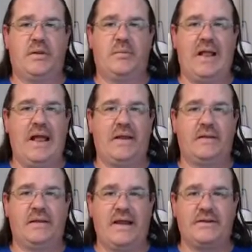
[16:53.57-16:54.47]
black
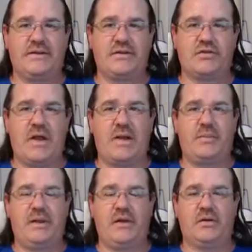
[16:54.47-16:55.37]
elastic
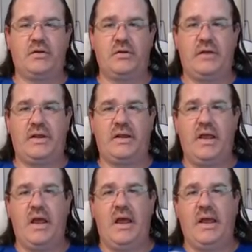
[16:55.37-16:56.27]
strap in, glued it,
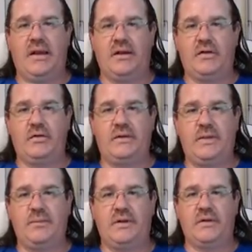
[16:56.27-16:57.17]
and then glued
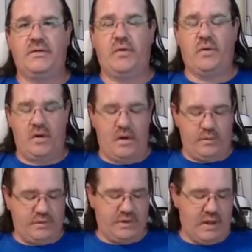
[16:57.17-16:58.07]
them to the
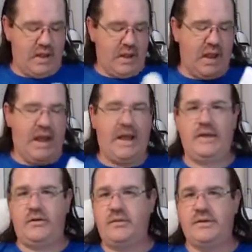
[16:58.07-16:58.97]
forearms. I
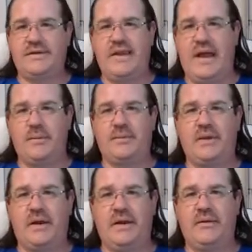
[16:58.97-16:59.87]
do the snaps
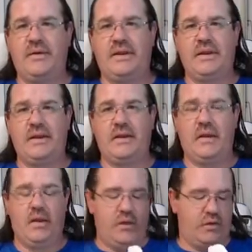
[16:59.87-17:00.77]
on everything,
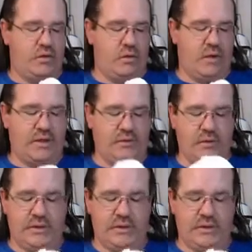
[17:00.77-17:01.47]
so I'll do a